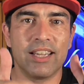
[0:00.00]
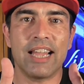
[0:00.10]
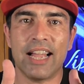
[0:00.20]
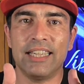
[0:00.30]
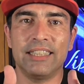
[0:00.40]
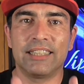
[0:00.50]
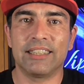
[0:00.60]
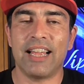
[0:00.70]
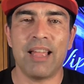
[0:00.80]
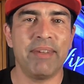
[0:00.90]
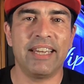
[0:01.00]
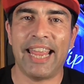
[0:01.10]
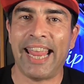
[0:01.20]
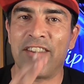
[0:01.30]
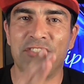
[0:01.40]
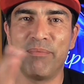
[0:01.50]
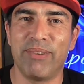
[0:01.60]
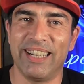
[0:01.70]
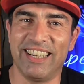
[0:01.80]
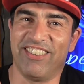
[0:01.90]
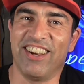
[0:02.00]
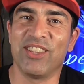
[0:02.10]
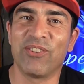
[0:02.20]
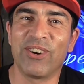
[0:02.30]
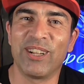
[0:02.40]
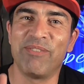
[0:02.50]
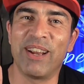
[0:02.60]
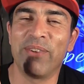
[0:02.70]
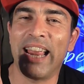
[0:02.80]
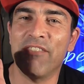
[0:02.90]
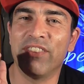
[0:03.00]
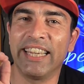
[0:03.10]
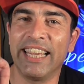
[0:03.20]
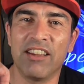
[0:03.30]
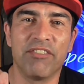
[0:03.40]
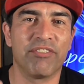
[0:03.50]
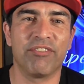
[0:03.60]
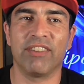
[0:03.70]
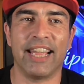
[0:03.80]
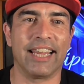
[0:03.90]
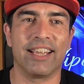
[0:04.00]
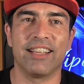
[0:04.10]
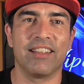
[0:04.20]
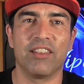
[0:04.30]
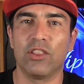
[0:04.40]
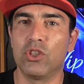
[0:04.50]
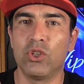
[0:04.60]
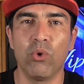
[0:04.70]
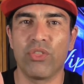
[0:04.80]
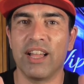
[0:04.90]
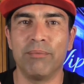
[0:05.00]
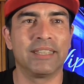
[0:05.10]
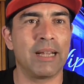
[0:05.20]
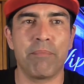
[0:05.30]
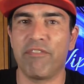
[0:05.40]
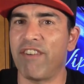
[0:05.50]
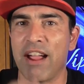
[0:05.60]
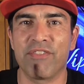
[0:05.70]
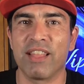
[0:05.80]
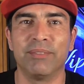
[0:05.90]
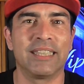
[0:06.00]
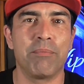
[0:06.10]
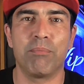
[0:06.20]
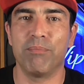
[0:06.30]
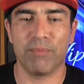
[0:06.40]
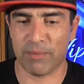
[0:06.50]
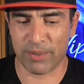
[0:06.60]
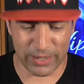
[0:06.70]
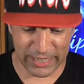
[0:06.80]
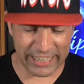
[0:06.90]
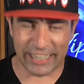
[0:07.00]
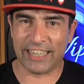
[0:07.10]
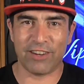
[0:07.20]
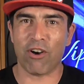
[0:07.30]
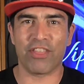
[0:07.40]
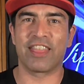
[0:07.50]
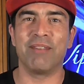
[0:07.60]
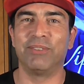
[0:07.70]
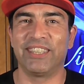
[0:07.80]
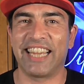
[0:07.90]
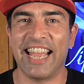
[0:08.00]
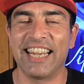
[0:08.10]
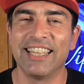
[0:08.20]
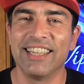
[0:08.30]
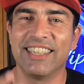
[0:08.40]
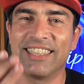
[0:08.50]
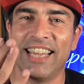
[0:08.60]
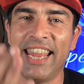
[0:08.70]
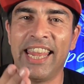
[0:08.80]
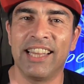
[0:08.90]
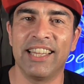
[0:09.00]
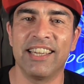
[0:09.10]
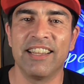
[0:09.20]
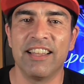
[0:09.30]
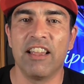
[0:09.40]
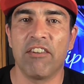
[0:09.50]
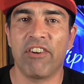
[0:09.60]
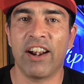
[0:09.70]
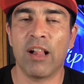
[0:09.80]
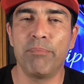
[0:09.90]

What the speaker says: guys, I mean everybody around the world, man, we have to give like 2 thumbs up, 5 thumbs up, all the thumbs you can to England for